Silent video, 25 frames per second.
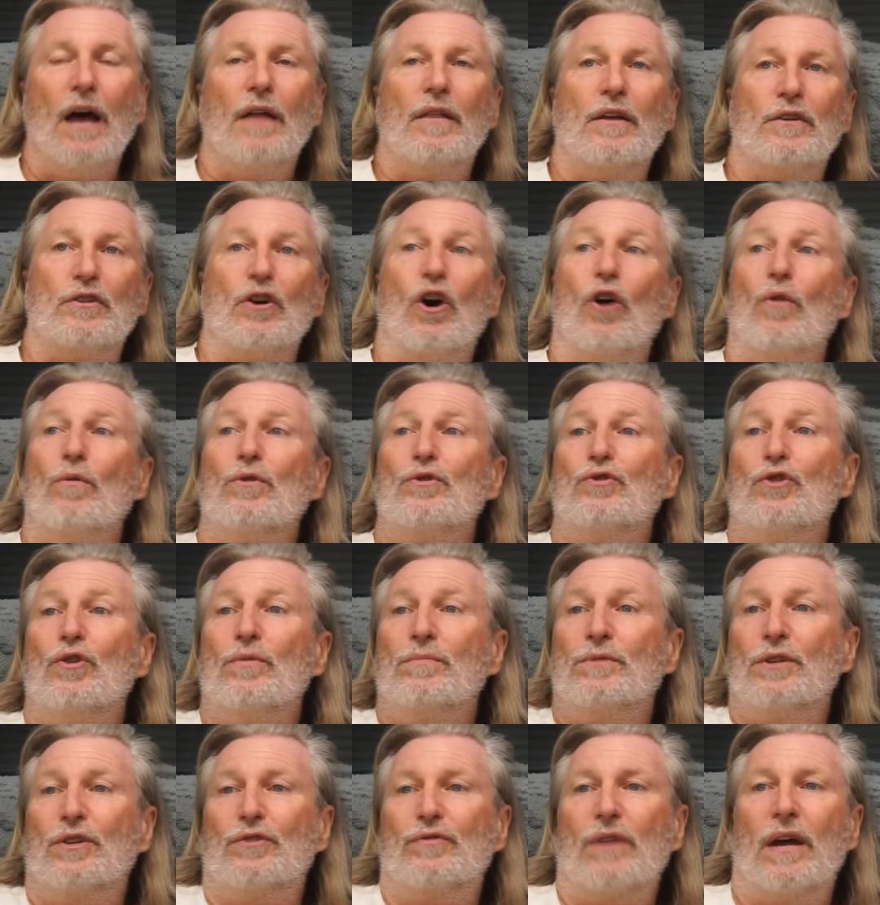There's always
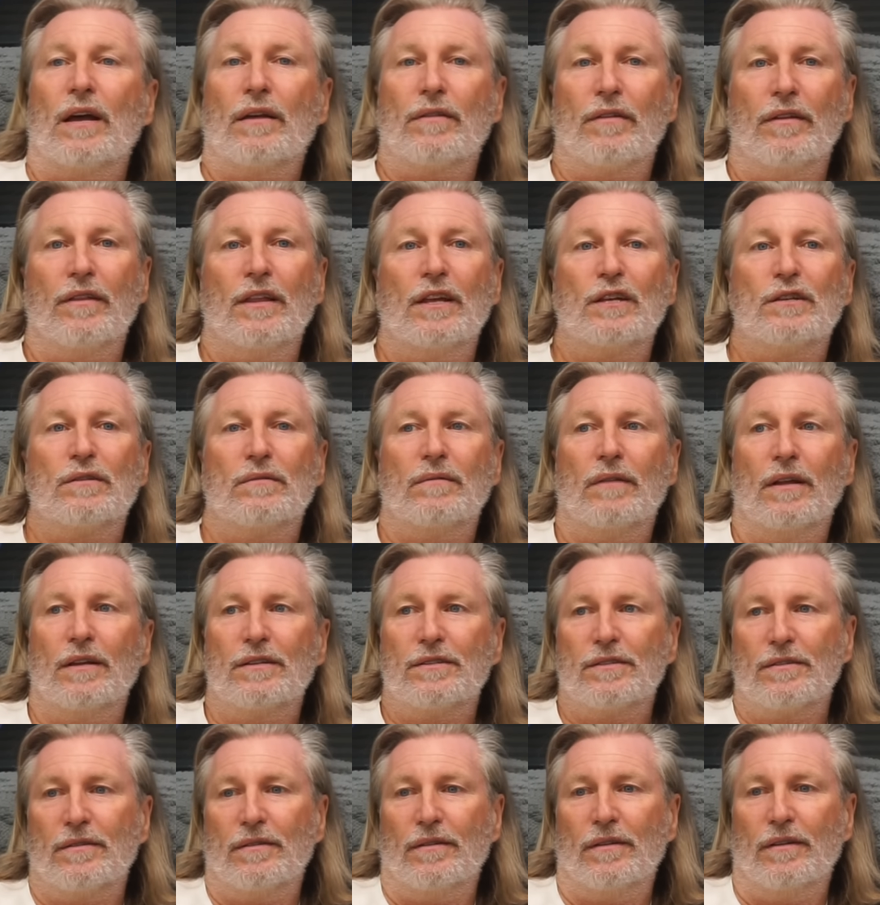room to strengthen
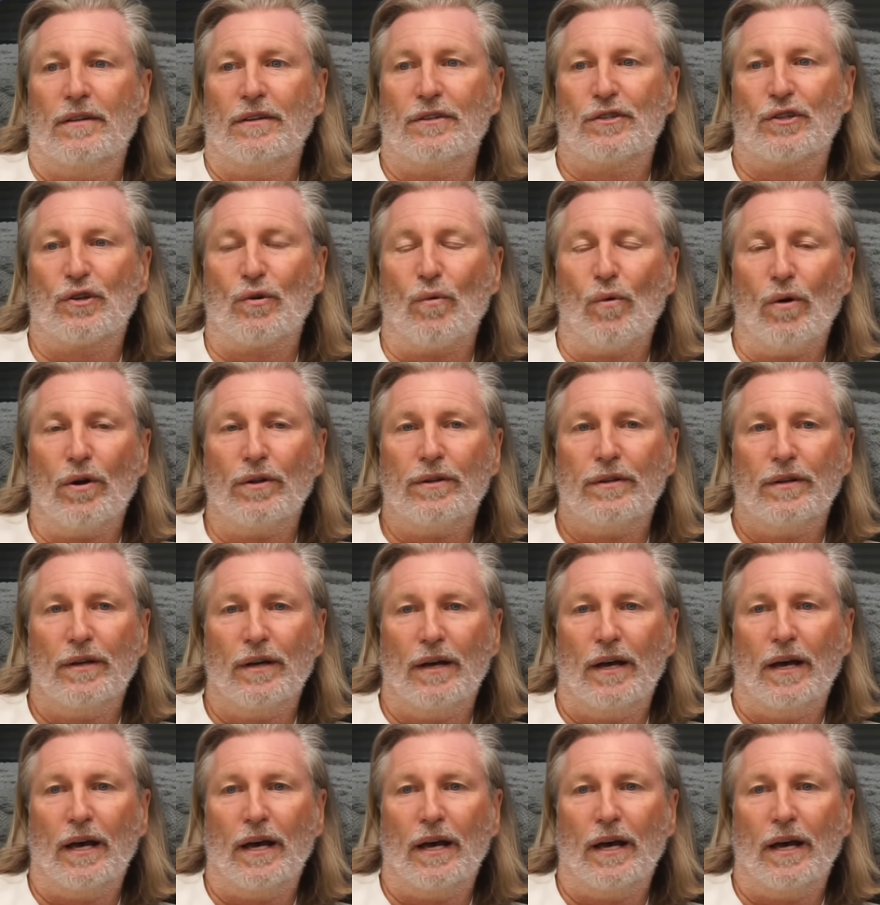this squad.